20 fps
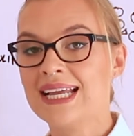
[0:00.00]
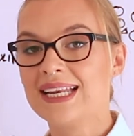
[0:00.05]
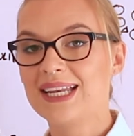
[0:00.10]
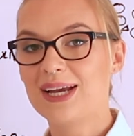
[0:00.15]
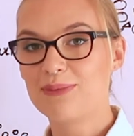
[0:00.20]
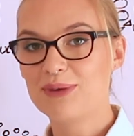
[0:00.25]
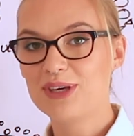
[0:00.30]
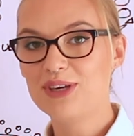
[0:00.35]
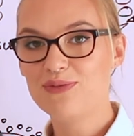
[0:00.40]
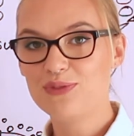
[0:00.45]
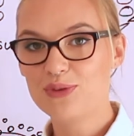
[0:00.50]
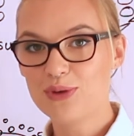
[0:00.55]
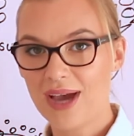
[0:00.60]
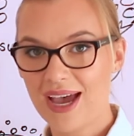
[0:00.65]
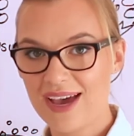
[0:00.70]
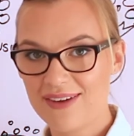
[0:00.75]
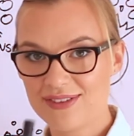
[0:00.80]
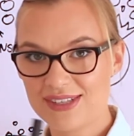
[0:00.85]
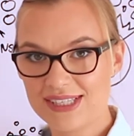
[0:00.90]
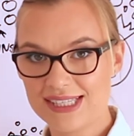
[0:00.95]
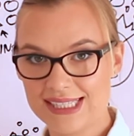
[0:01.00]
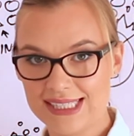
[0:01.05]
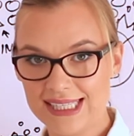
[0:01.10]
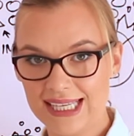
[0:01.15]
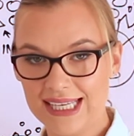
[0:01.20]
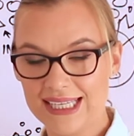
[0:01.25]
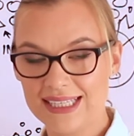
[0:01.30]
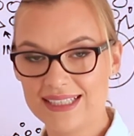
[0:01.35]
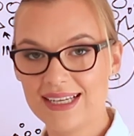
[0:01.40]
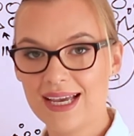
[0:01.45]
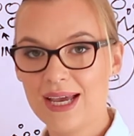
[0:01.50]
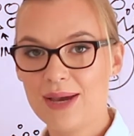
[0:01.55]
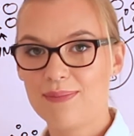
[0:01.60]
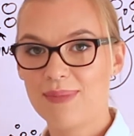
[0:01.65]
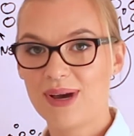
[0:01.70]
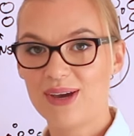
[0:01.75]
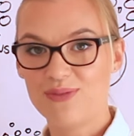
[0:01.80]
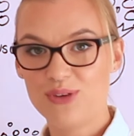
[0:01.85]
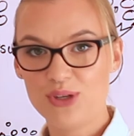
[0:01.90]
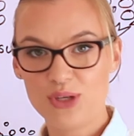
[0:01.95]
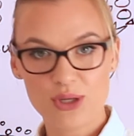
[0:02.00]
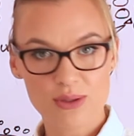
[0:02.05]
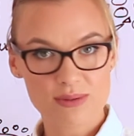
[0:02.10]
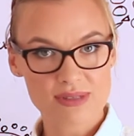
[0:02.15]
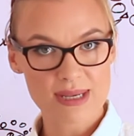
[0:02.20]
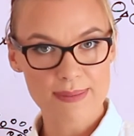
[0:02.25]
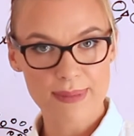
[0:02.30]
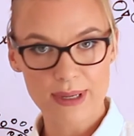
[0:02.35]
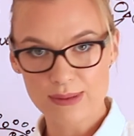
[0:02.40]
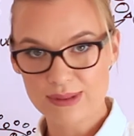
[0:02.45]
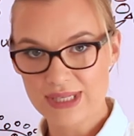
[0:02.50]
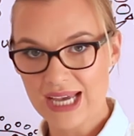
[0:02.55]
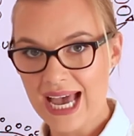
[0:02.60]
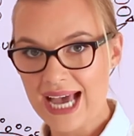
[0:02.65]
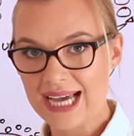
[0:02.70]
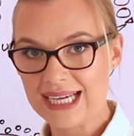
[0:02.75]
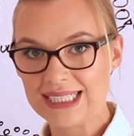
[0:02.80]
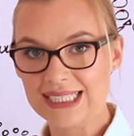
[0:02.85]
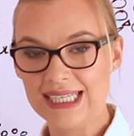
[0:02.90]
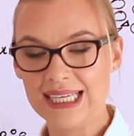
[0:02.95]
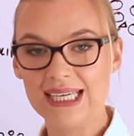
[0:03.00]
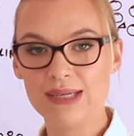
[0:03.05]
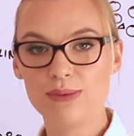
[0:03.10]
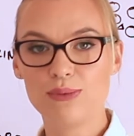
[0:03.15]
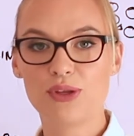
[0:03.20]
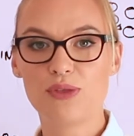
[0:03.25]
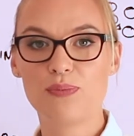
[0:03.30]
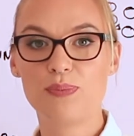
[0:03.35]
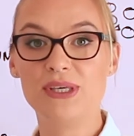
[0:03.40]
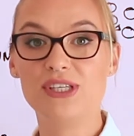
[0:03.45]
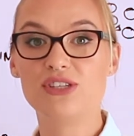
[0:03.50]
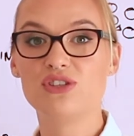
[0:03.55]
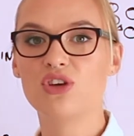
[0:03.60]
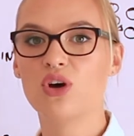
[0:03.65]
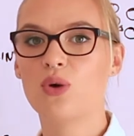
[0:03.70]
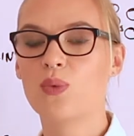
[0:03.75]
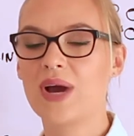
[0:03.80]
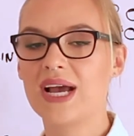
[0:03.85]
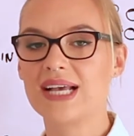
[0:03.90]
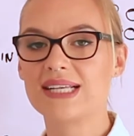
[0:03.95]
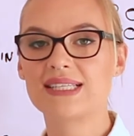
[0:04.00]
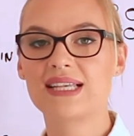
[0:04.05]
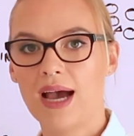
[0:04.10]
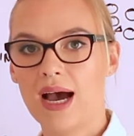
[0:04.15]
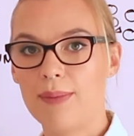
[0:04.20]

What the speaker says: Now, if you haven't seen my videos about acne with Pcos,